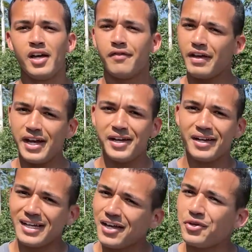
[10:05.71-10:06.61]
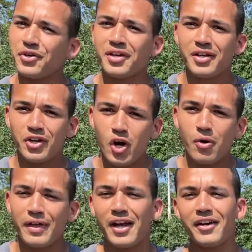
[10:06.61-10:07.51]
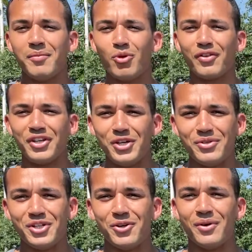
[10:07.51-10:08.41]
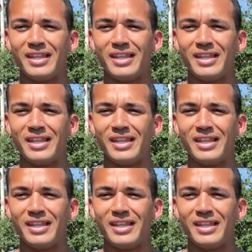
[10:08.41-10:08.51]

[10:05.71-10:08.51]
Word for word: they again know the area more than you do,